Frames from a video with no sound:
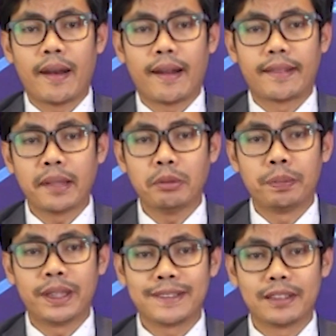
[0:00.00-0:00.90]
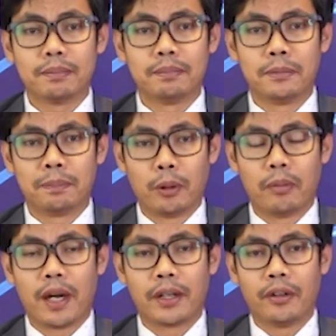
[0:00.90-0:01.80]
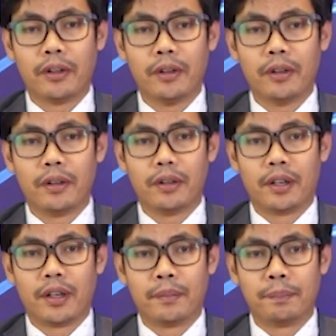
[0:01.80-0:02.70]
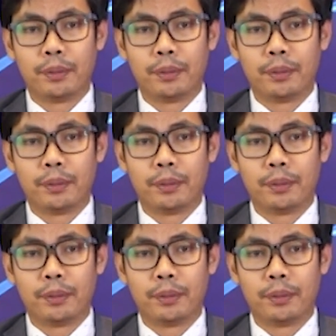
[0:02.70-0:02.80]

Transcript: Anademu Pissim, Pomayo, or